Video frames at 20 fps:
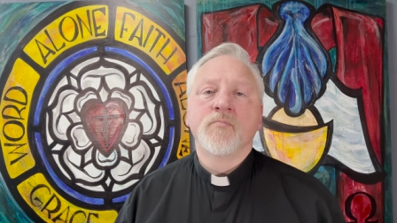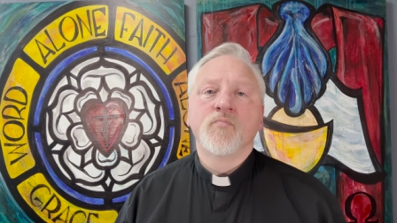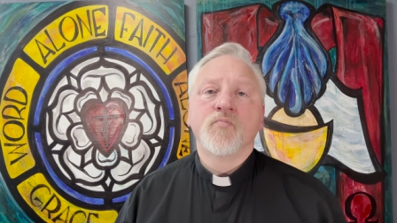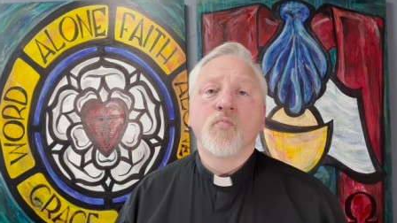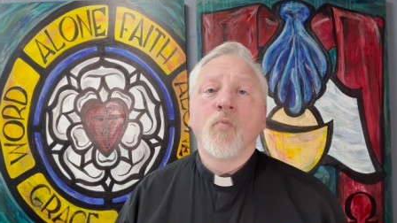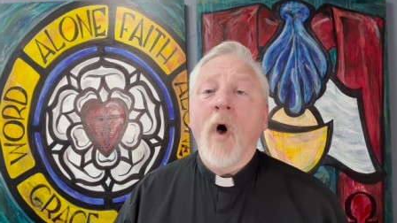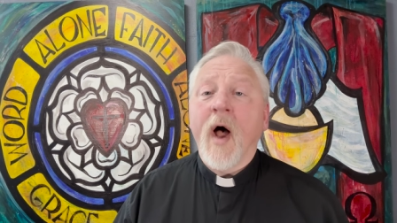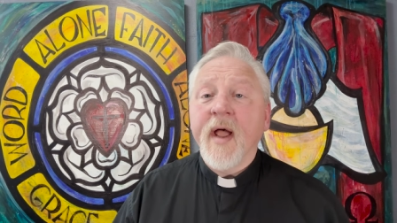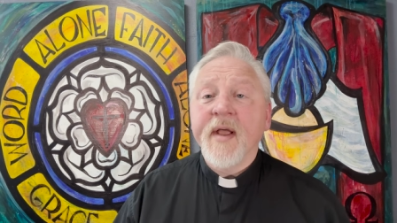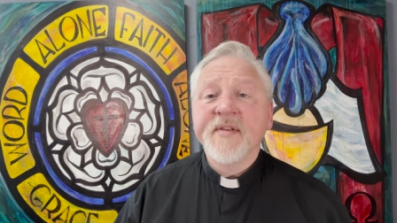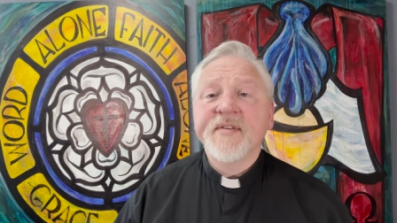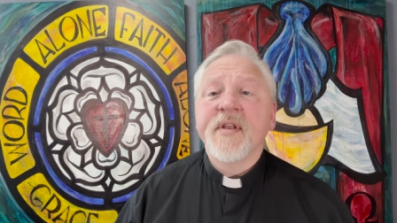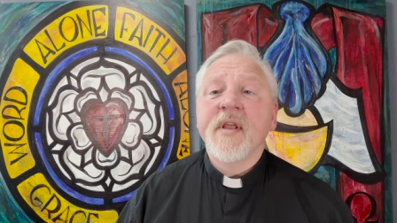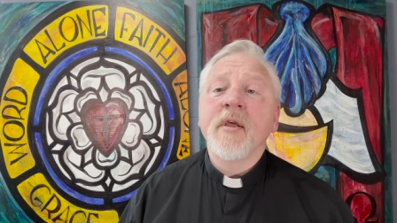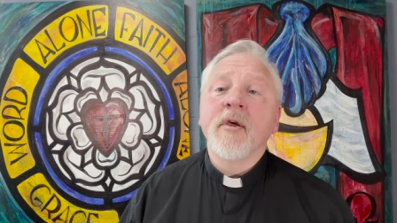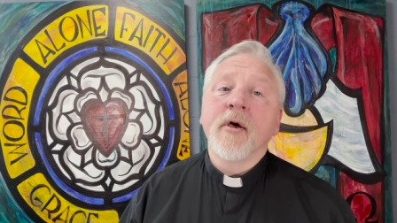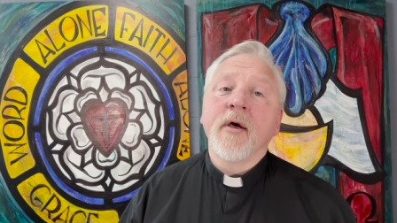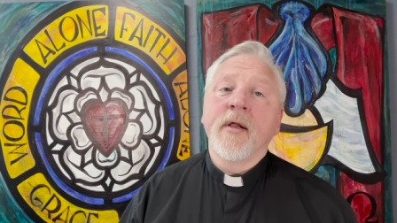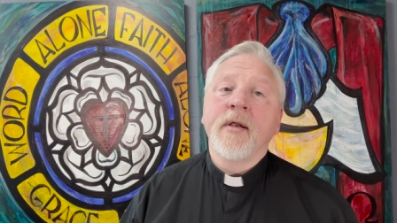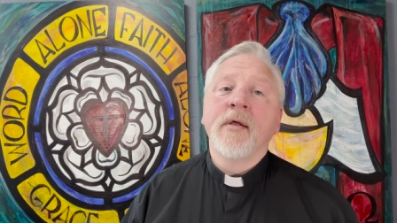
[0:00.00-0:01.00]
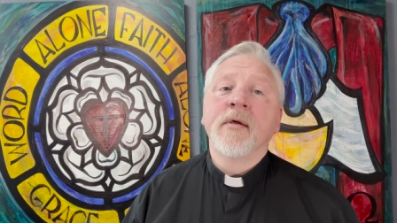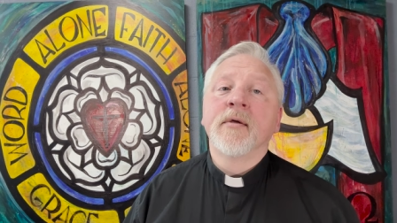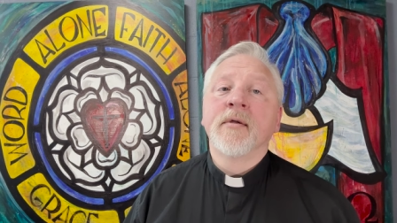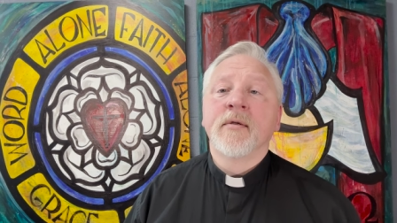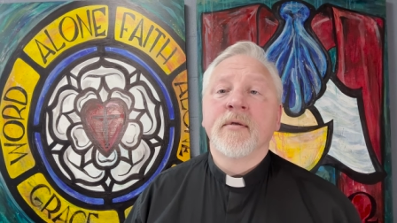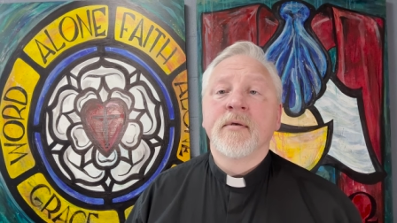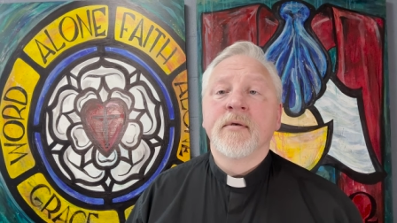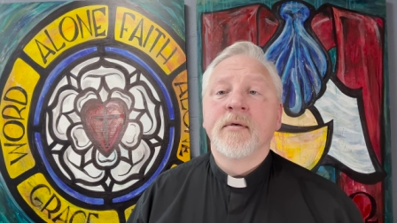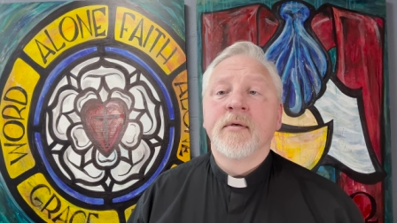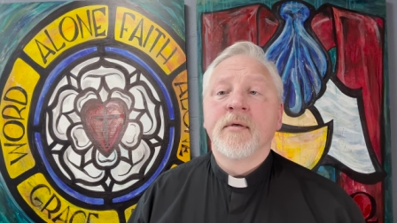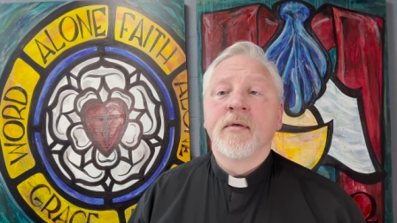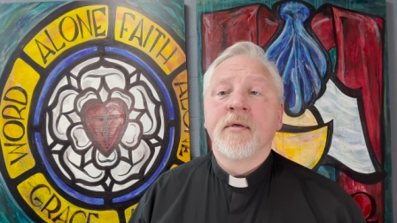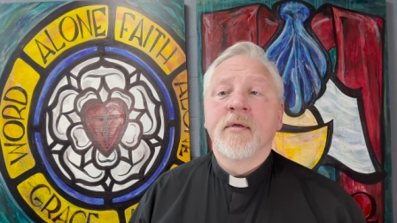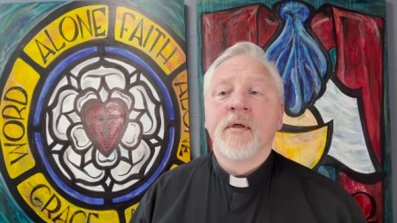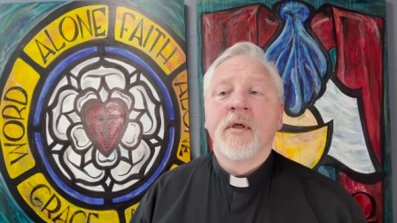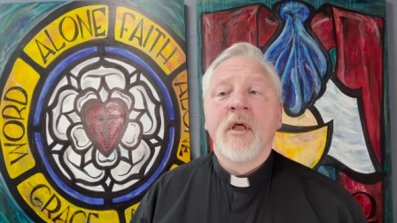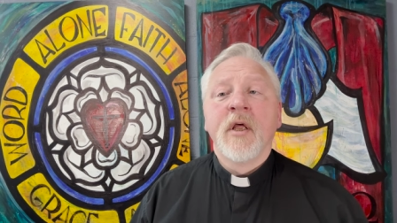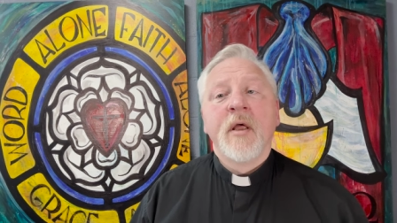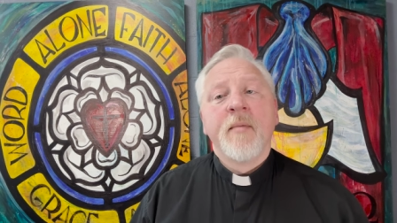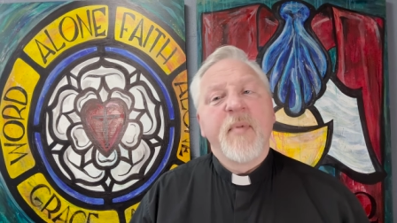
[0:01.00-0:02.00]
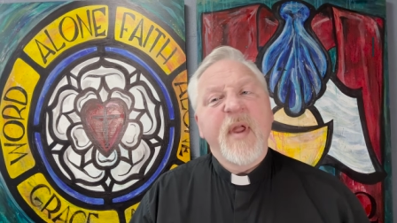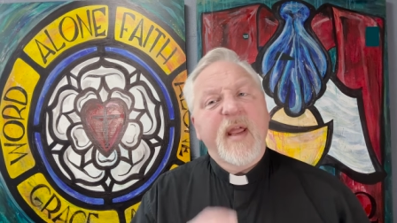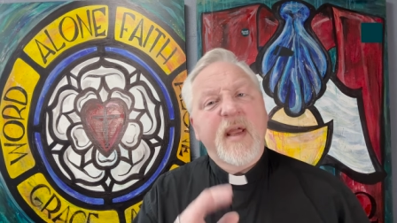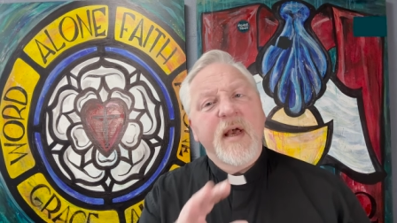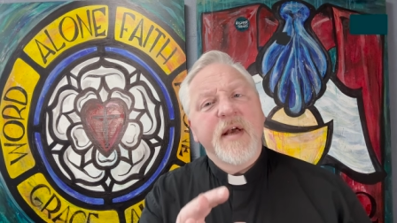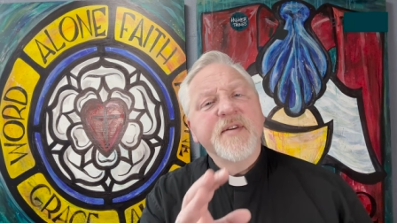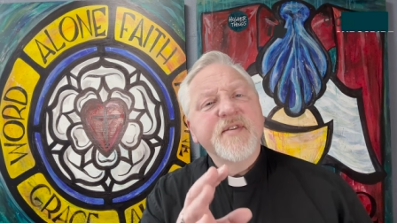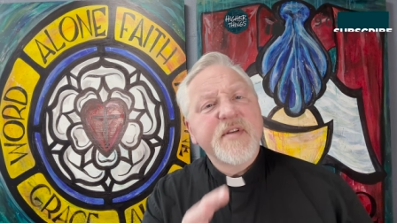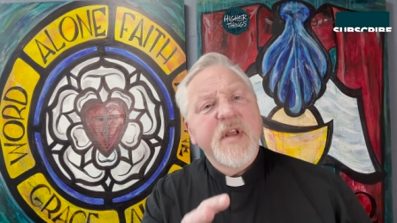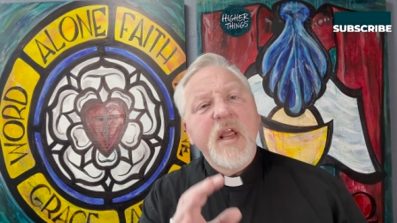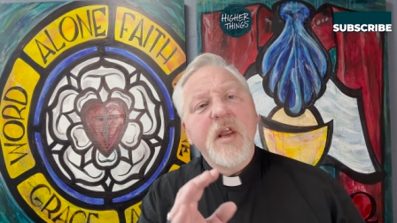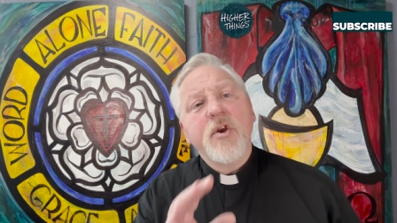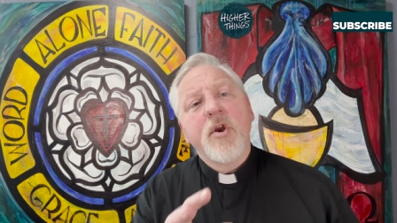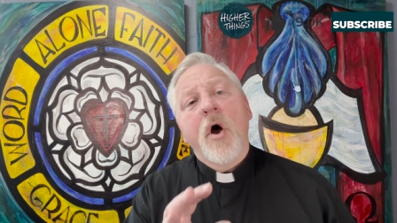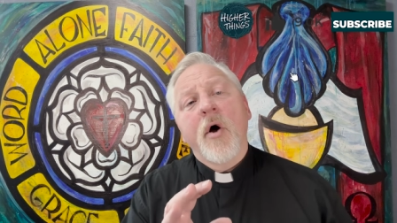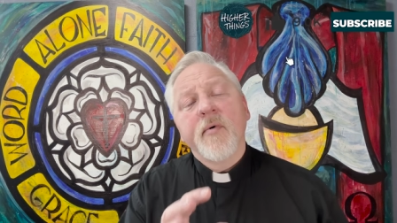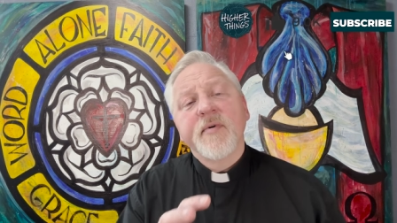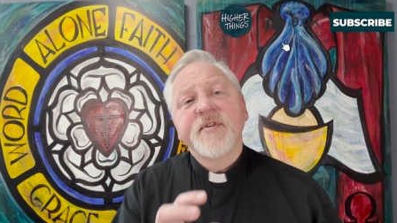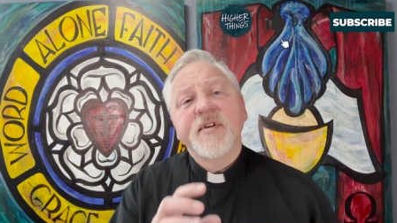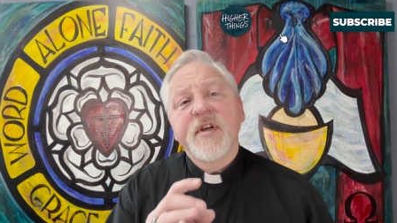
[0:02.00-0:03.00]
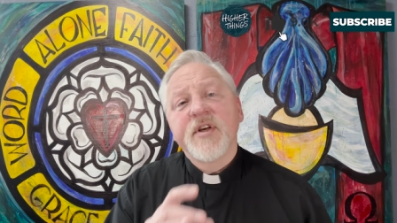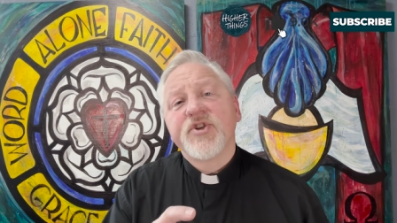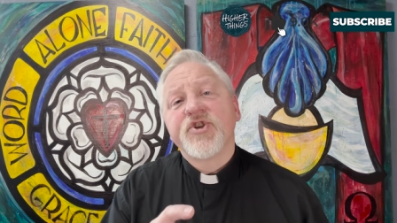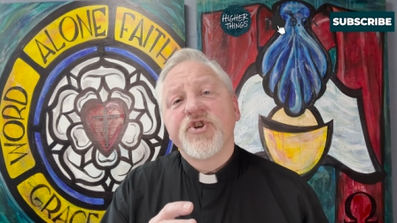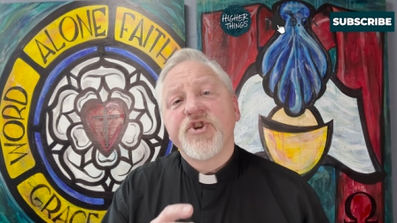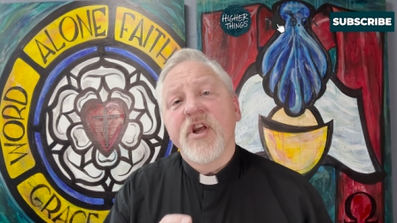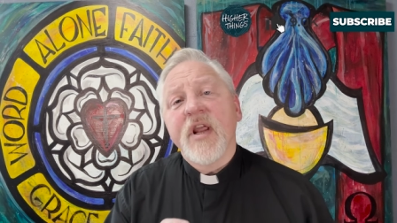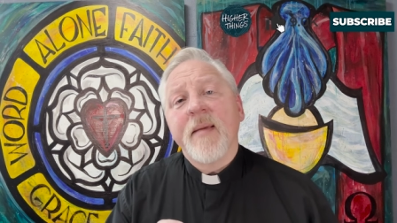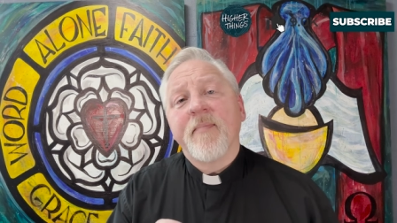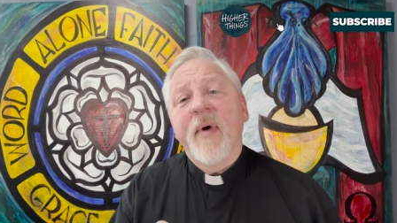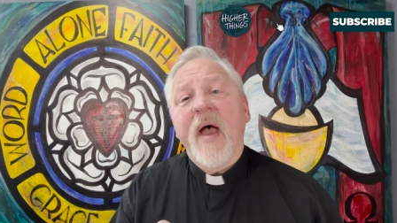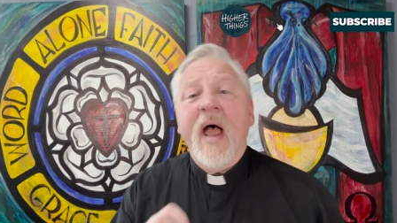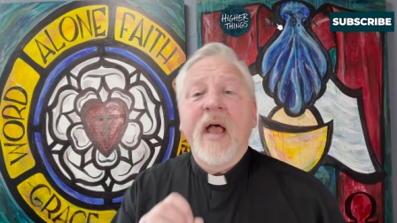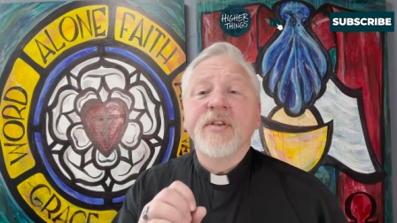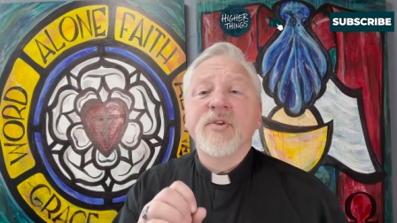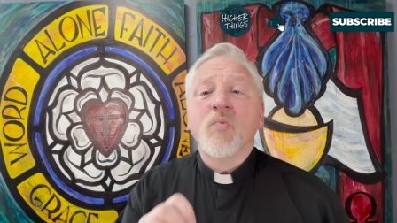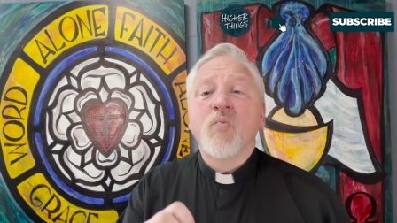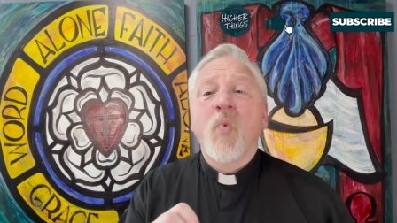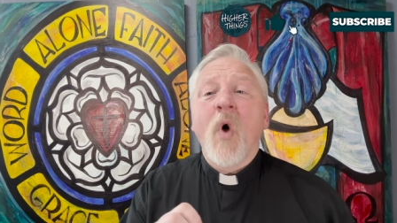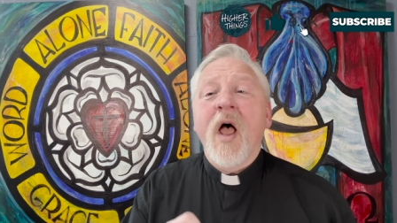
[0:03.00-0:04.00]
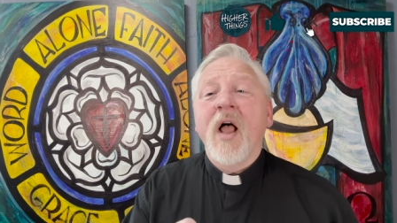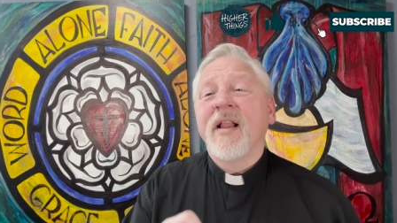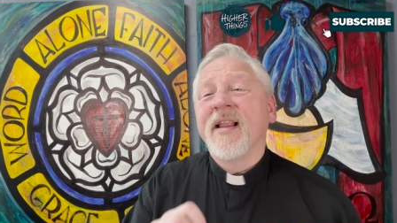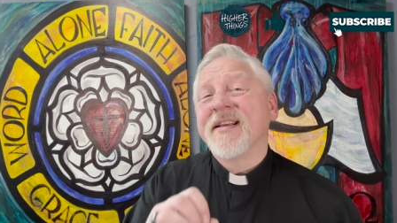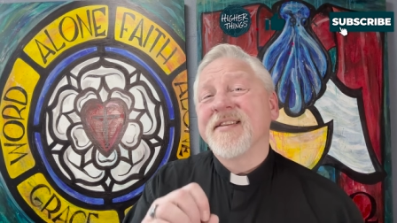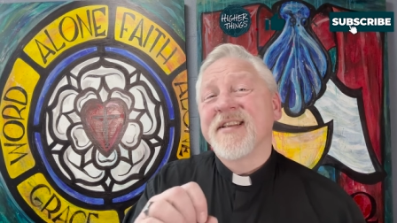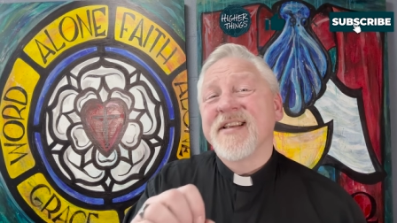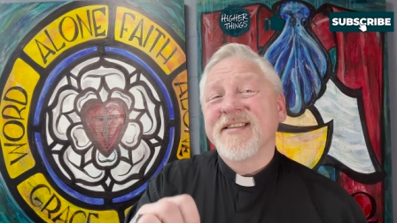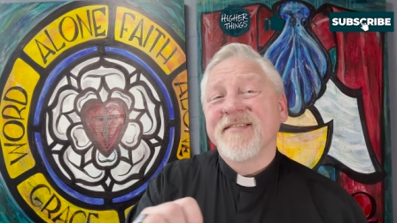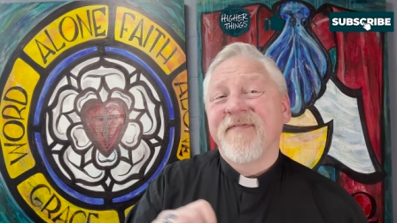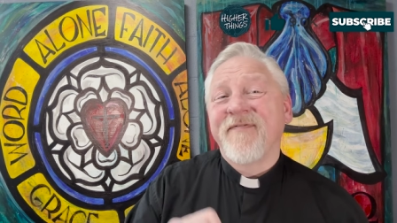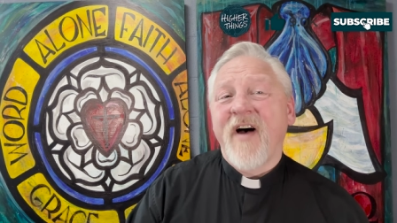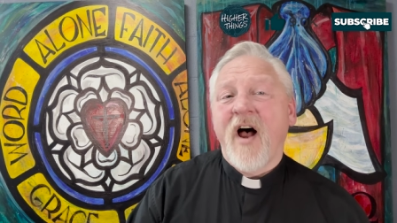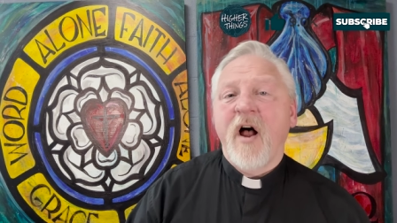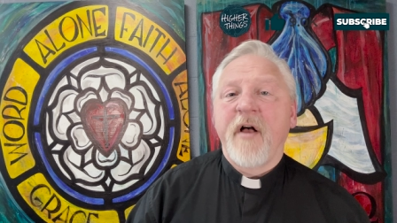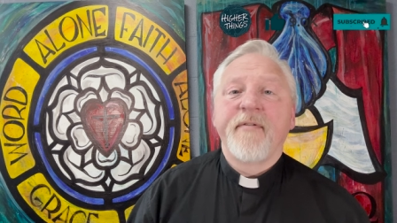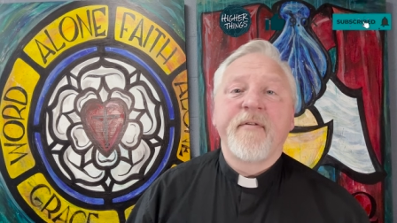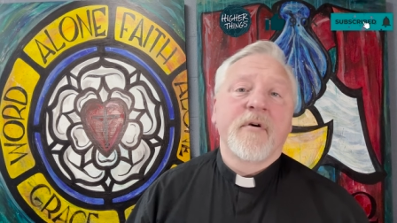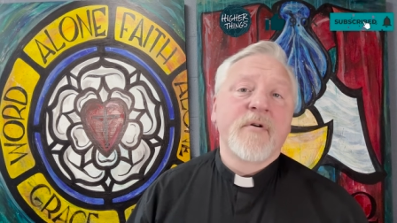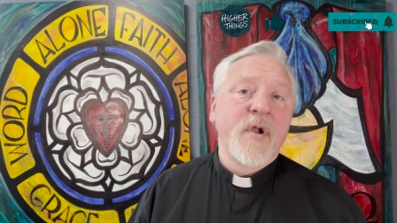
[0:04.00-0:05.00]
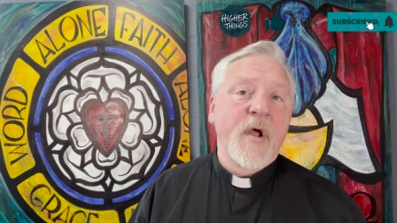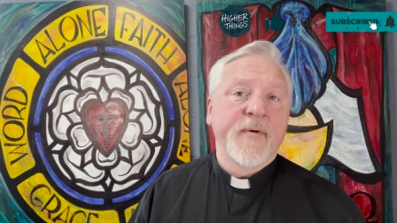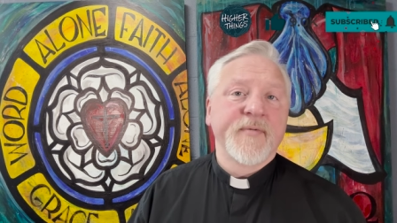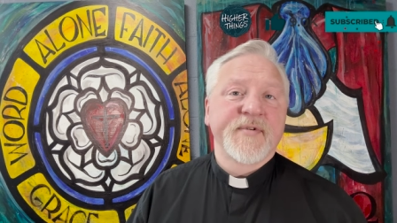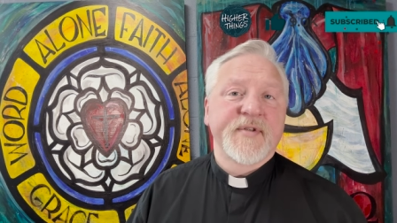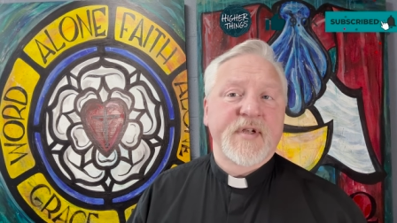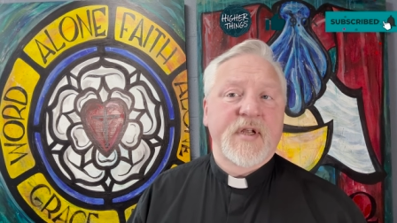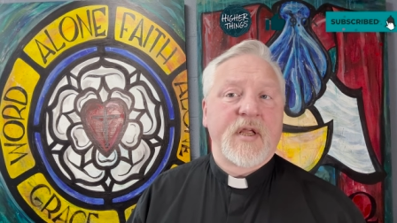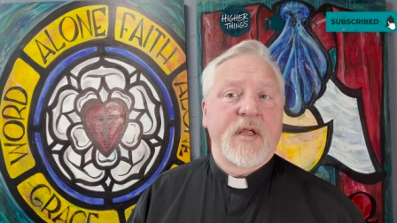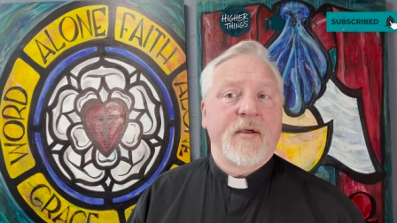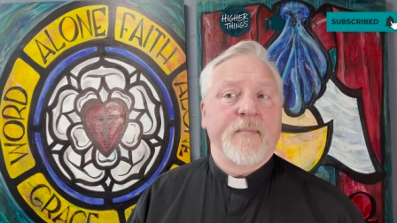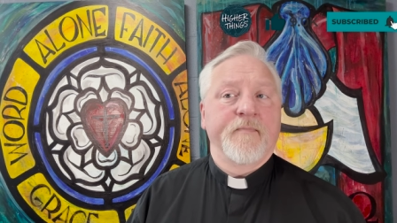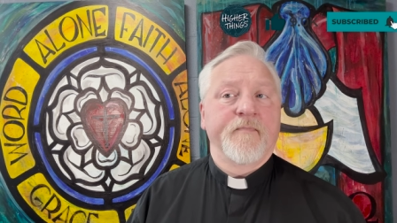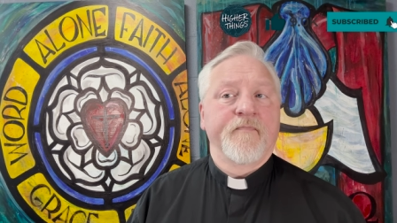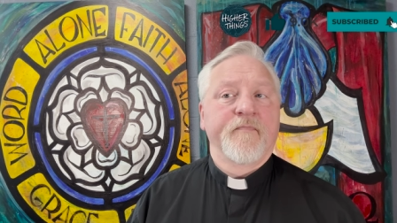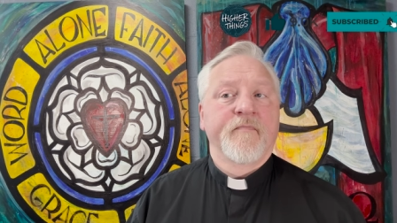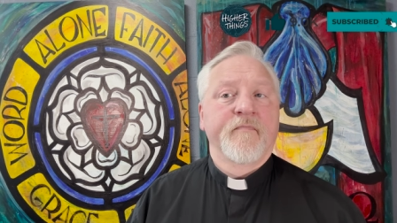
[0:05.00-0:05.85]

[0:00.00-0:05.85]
Why is he good? Because he knows his sheep as well as his Father knows him.